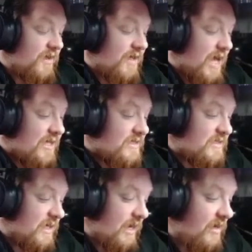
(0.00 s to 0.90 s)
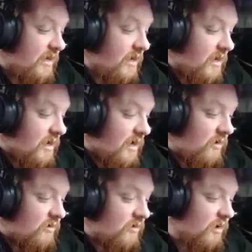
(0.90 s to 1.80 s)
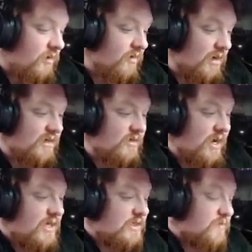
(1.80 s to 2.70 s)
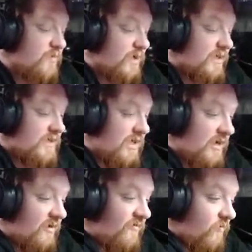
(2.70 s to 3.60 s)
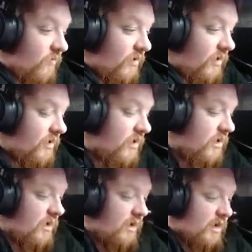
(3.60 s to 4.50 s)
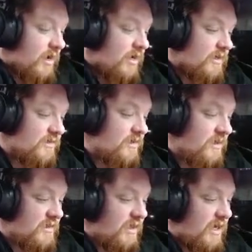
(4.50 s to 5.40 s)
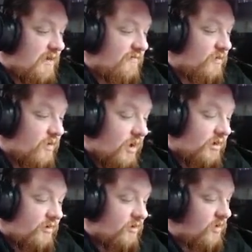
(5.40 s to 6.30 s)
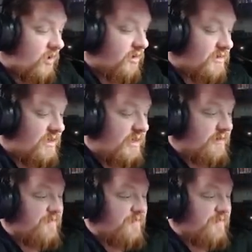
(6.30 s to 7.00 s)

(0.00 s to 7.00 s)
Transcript: that set. I hear a lot of you guys are actually pretty excited for it. Uh, it's it's going to have a lot of good cards in it.